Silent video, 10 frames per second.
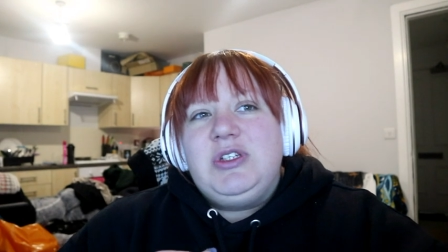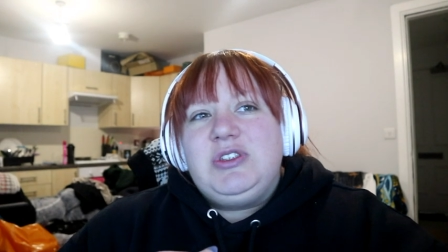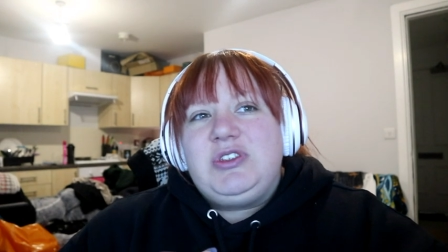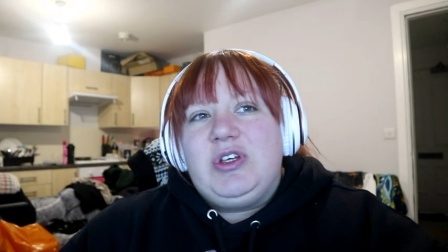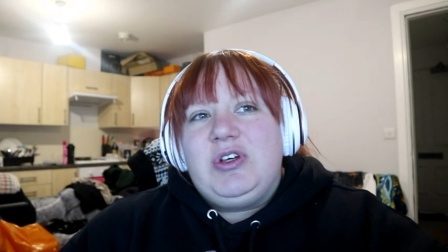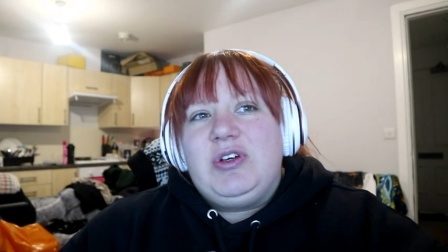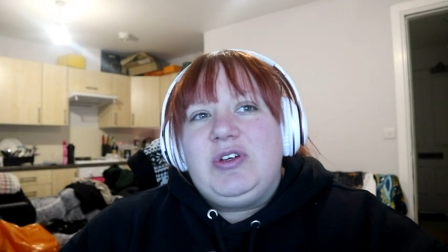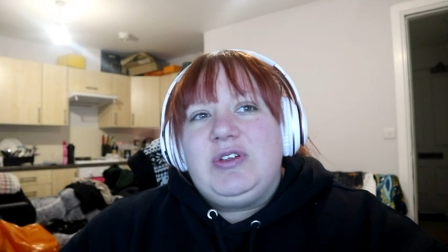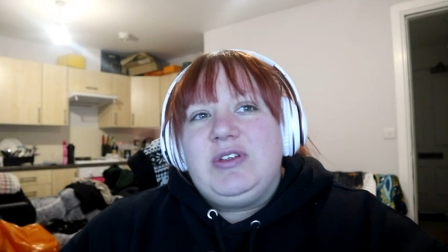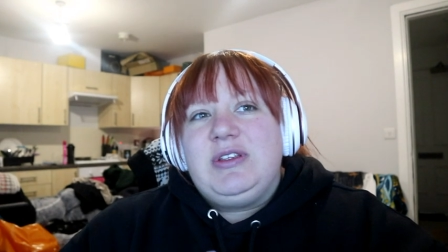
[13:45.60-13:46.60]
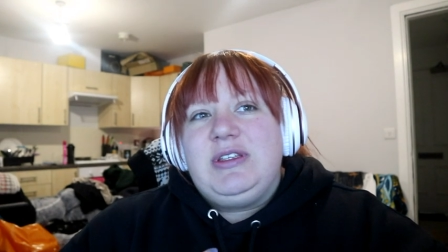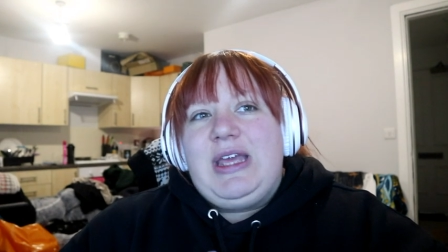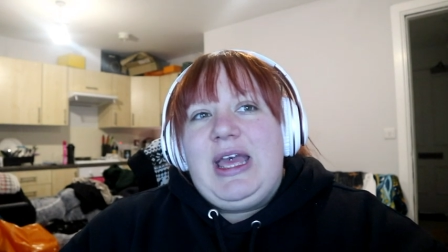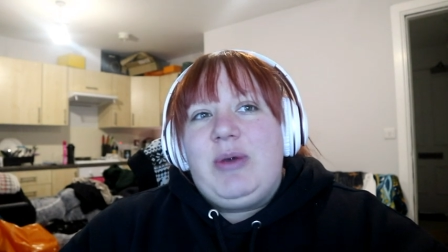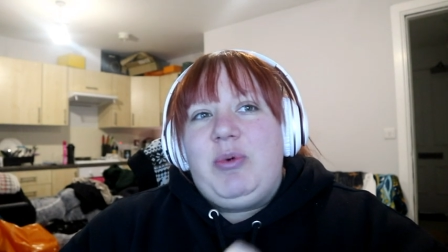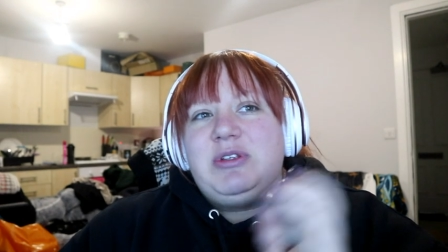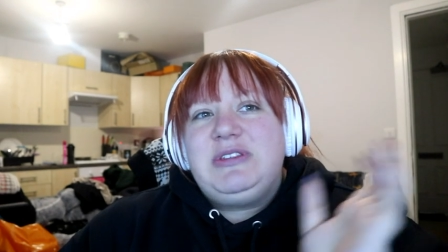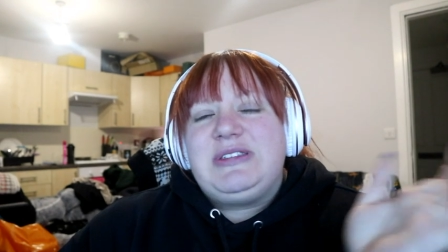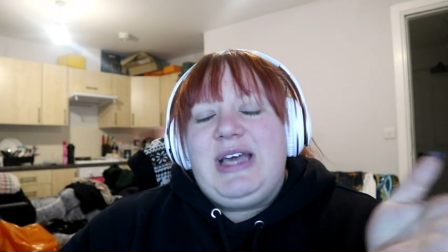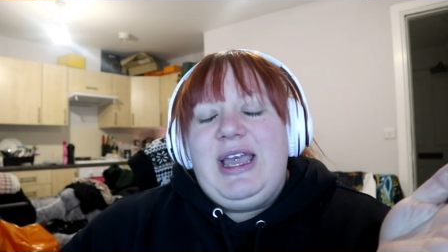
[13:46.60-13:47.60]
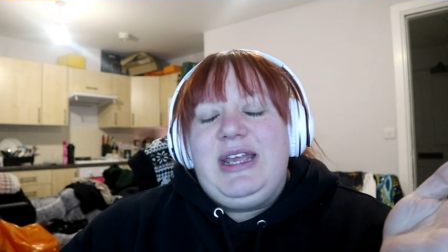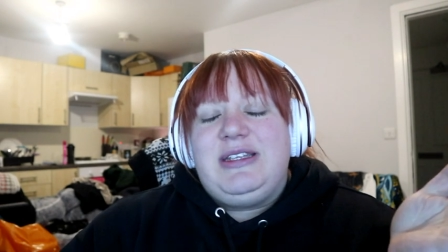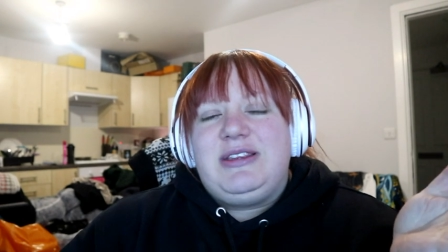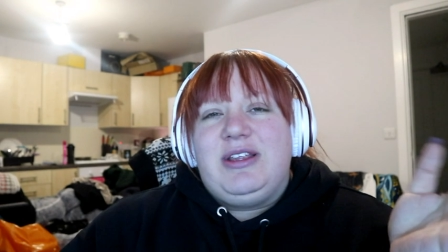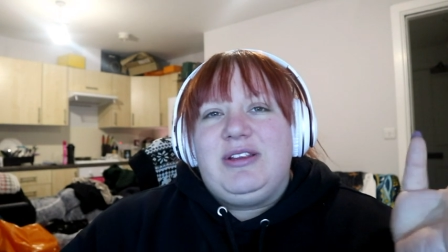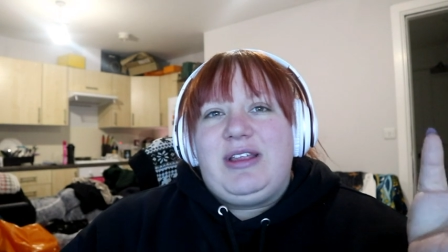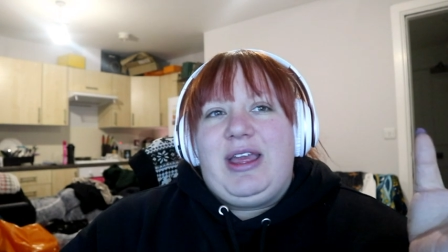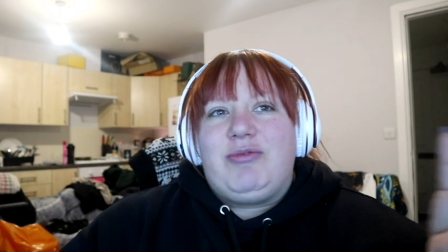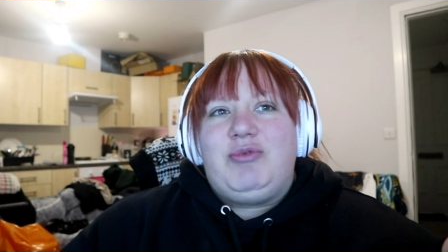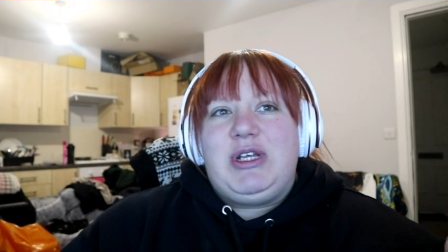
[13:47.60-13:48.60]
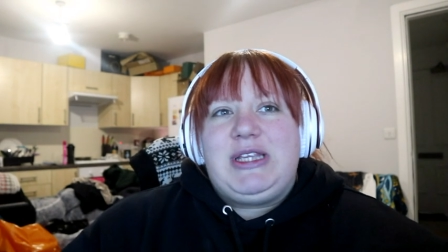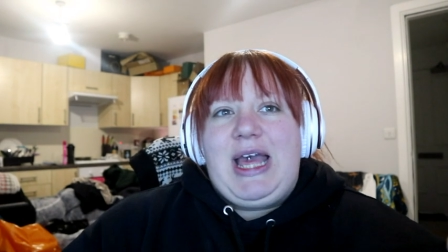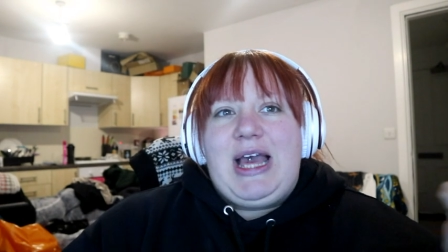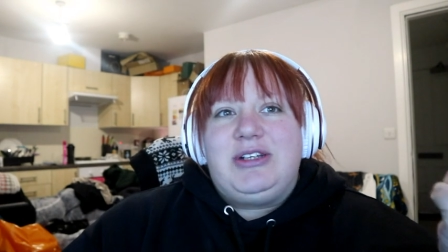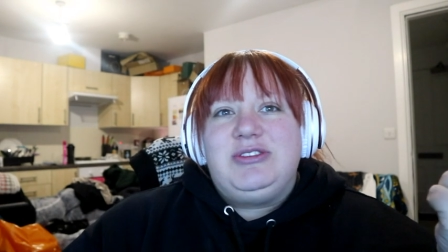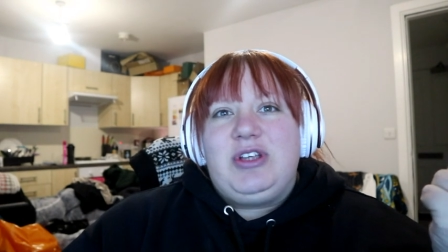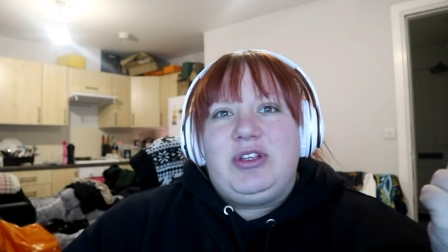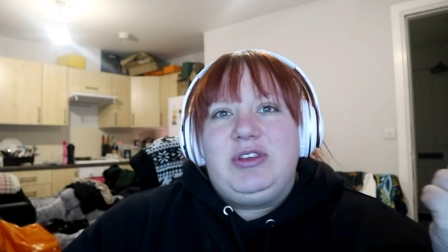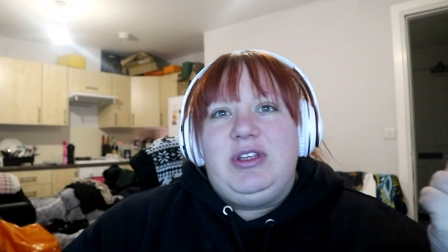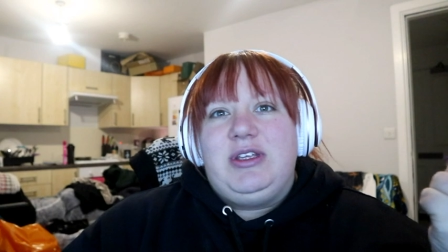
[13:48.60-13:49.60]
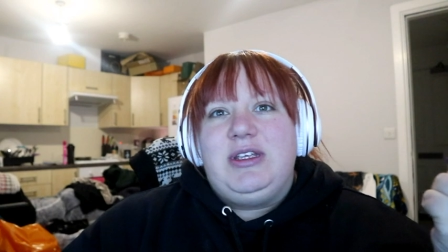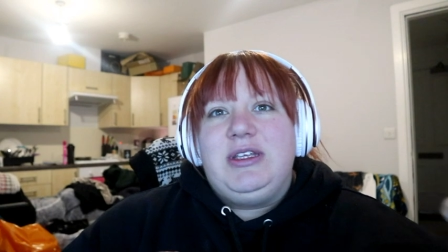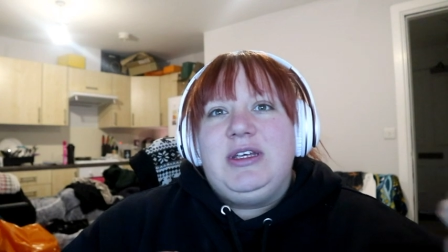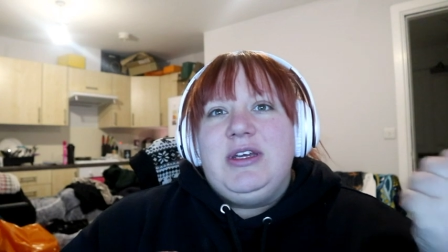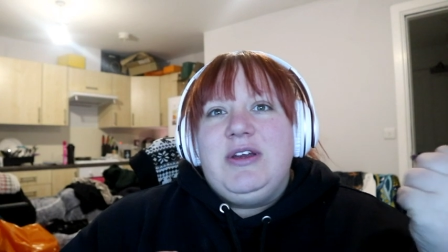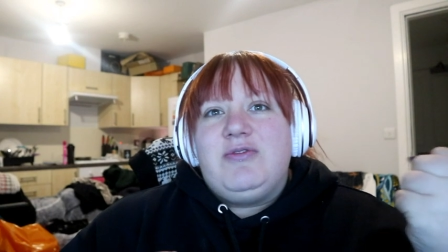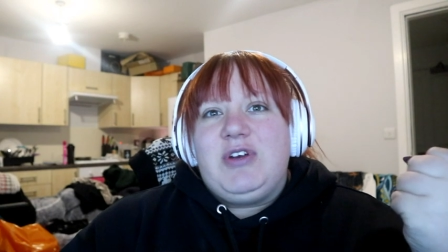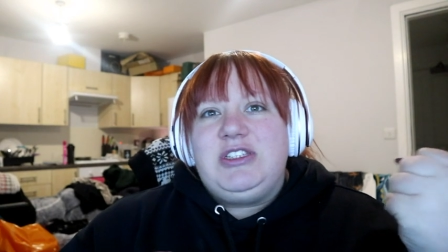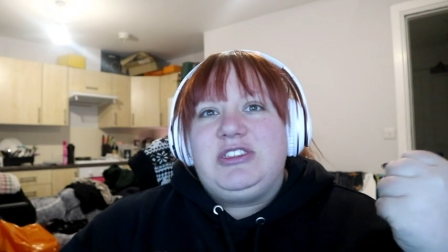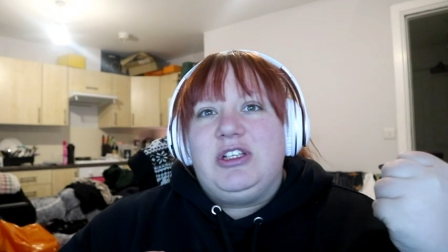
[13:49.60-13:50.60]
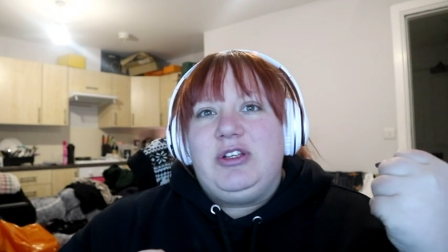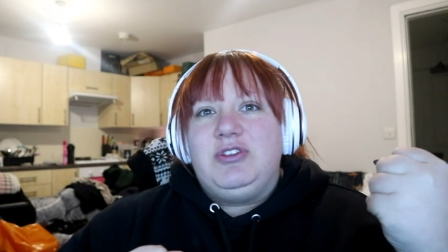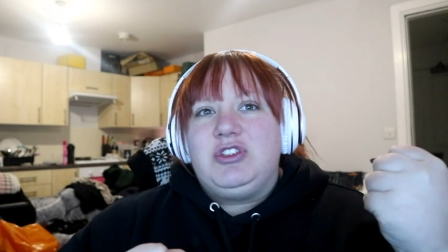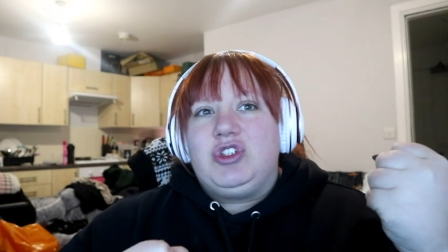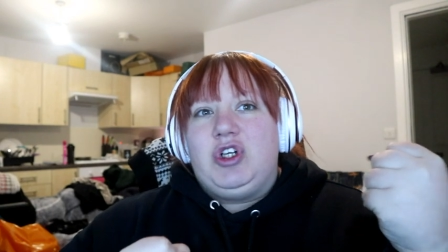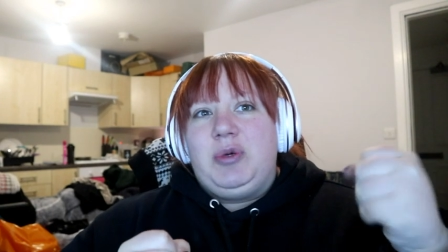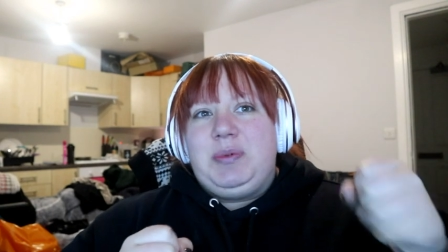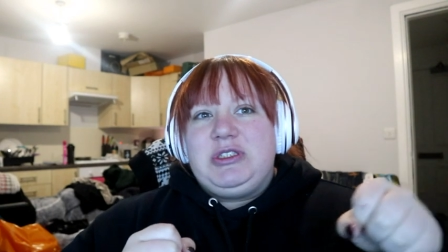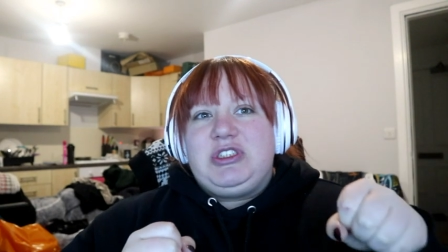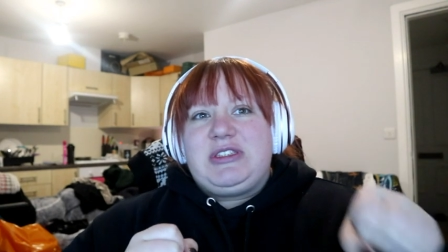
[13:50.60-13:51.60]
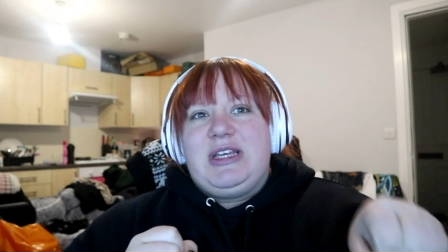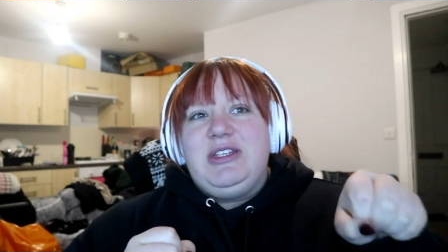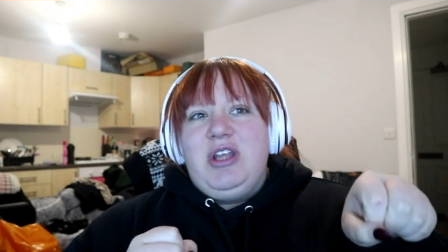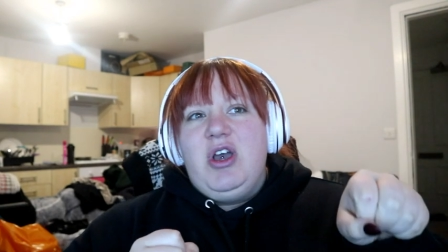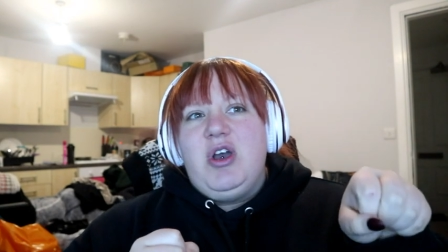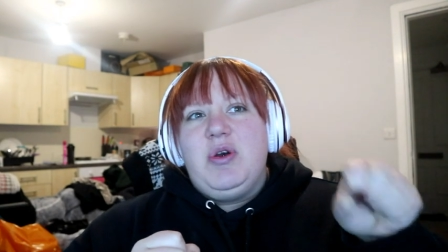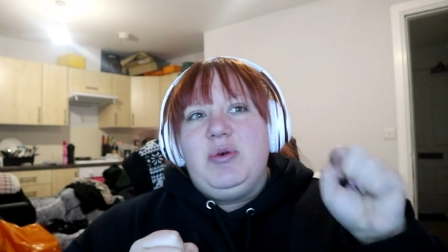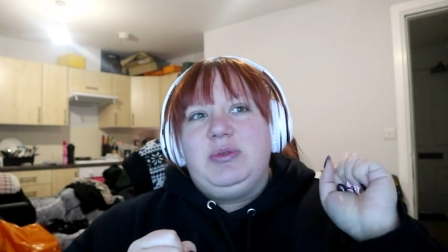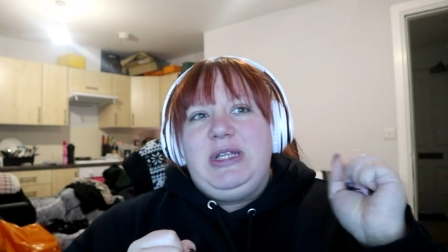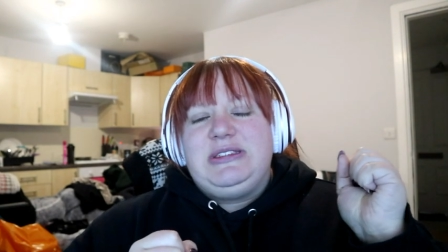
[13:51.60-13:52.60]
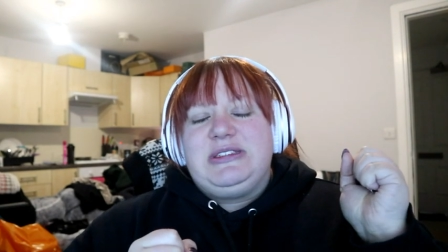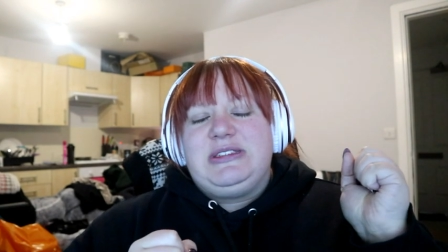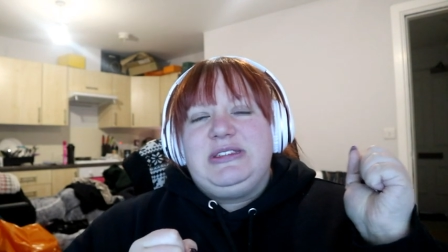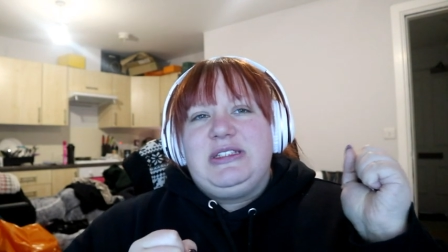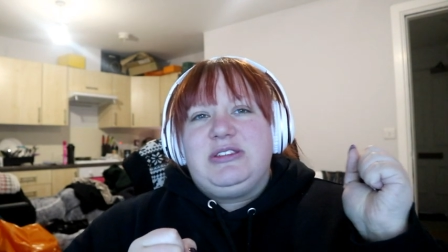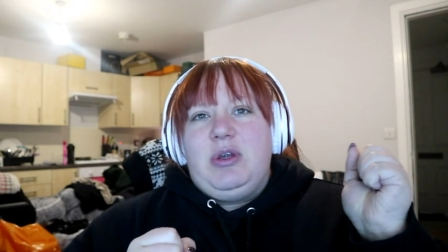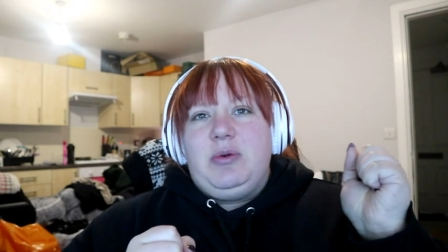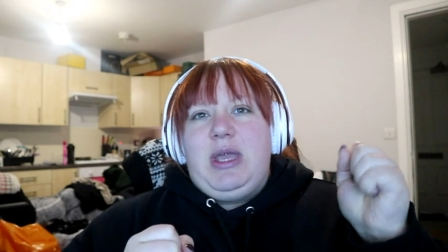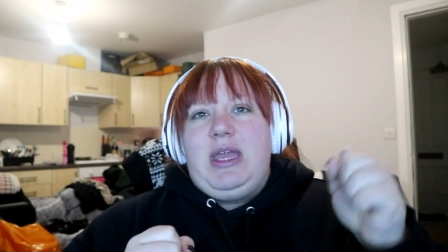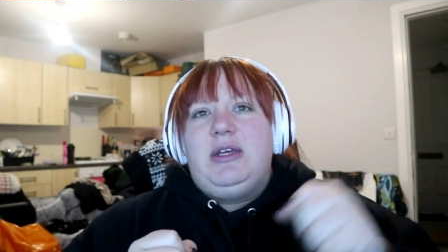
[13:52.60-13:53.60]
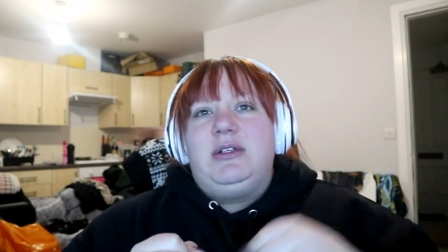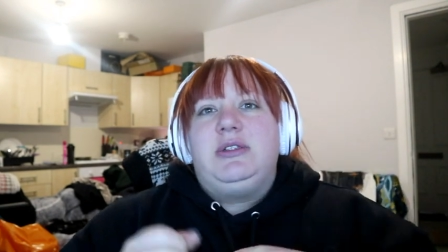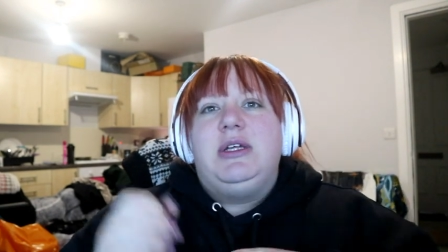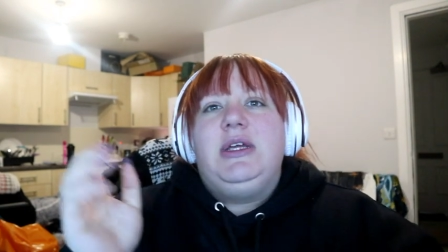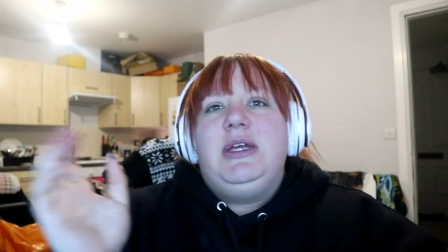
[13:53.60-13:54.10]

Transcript: So yeah, one side that like really hangs on the friends to lovers shop is just like no, let's let's go Gale,